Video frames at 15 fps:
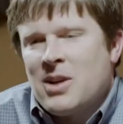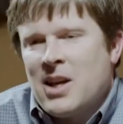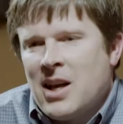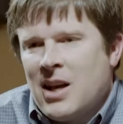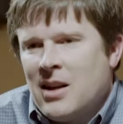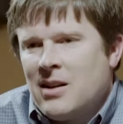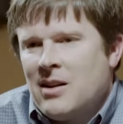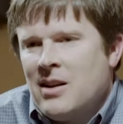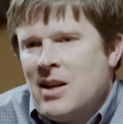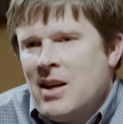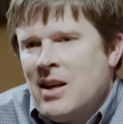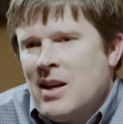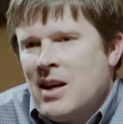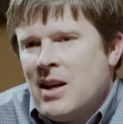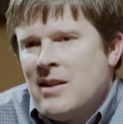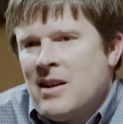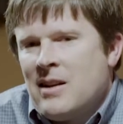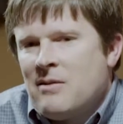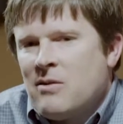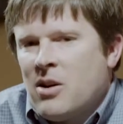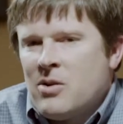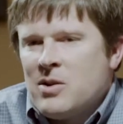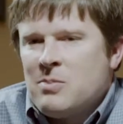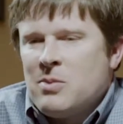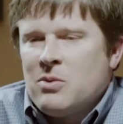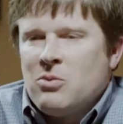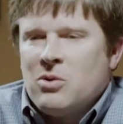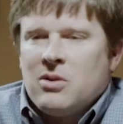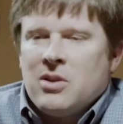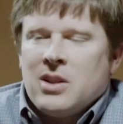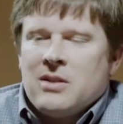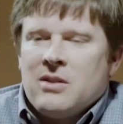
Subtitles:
head, and they have always been willing